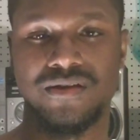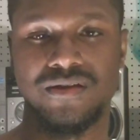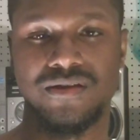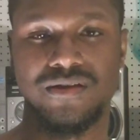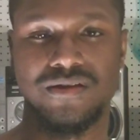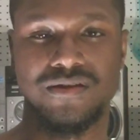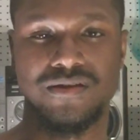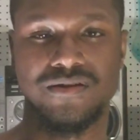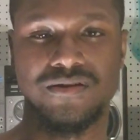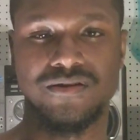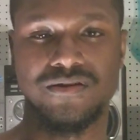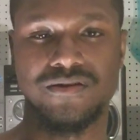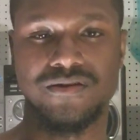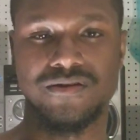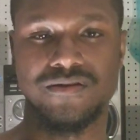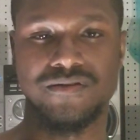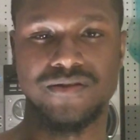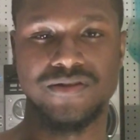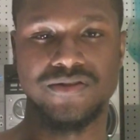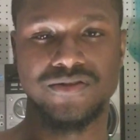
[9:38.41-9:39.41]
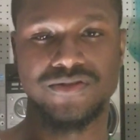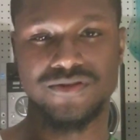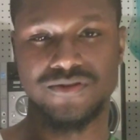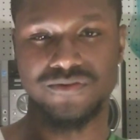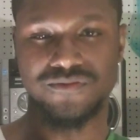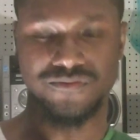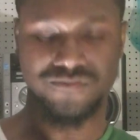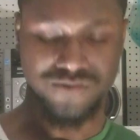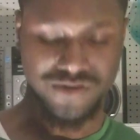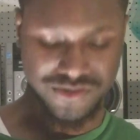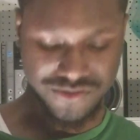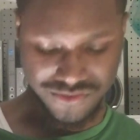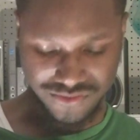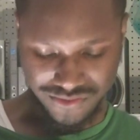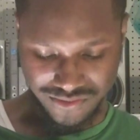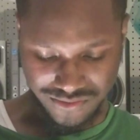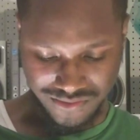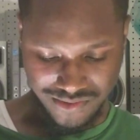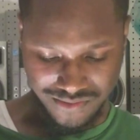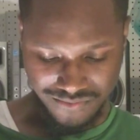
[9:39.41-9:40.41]
and it's still fresh
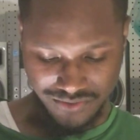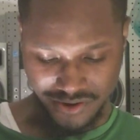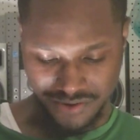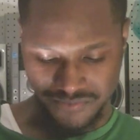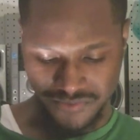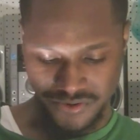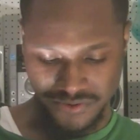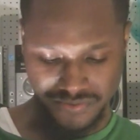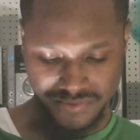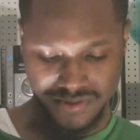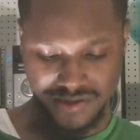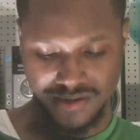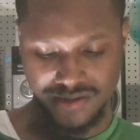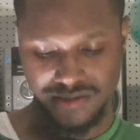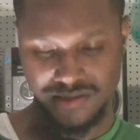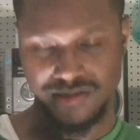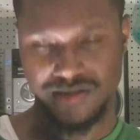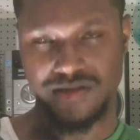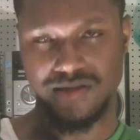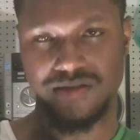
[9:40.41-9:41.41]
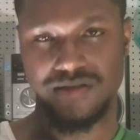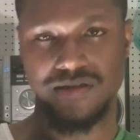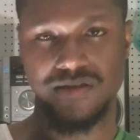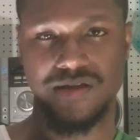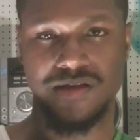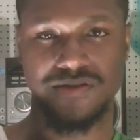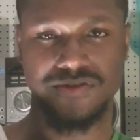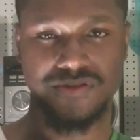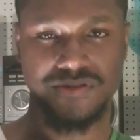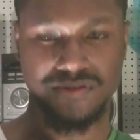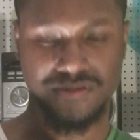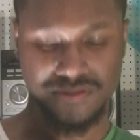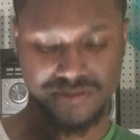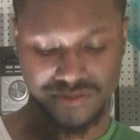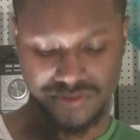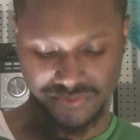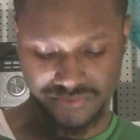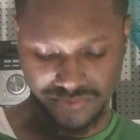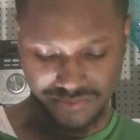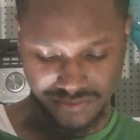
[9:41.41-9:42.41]
on him. I'm hoping that he has a
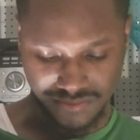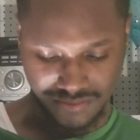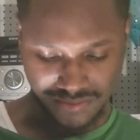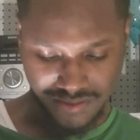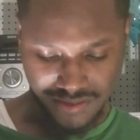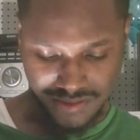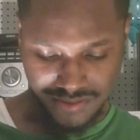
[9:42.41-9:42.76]
decent run.